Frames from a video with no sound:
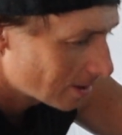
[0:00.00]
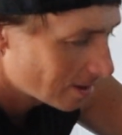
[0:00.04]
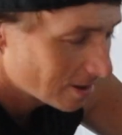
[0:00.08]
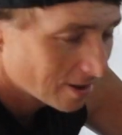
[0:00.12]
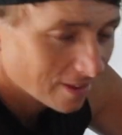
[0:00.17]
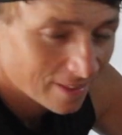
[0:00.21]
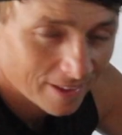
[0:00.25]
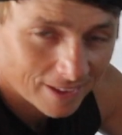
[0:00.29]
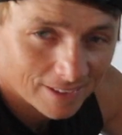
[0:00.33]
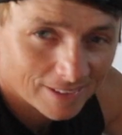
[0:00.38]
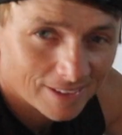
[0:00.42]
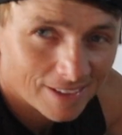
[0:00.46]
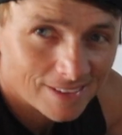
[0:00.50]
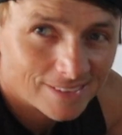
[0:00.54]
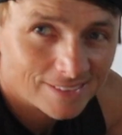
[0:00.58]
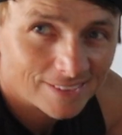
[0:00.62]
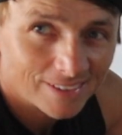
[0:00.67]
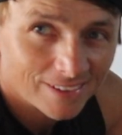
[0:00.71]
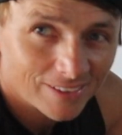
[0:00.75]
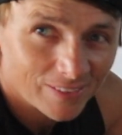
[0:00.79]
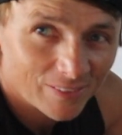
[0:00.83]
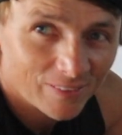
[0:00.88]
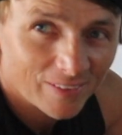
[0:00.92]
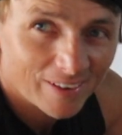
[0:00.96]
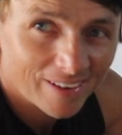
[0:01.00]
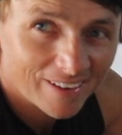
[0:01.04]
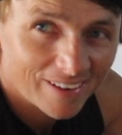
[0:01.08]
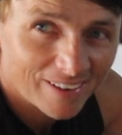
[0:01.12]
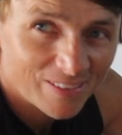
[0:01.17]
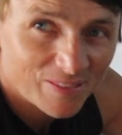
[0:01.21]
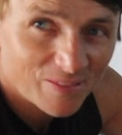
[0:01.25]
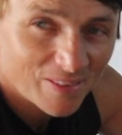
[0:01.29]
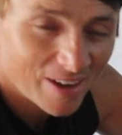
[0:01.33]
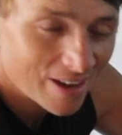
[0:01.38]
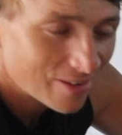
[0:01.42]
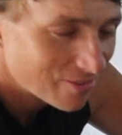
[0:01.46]
I think that's gonna
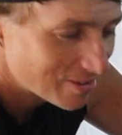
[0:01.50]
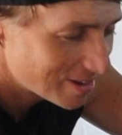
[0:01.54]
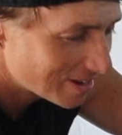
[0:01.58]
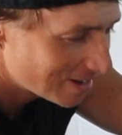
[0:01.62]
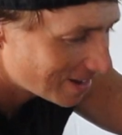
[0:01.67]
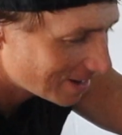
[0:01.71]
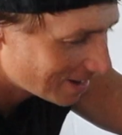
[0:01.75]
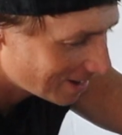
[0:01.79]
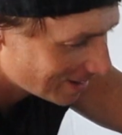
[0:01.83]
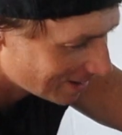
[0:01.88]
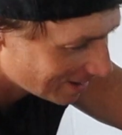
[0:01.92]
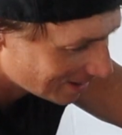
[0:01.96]
work, baby.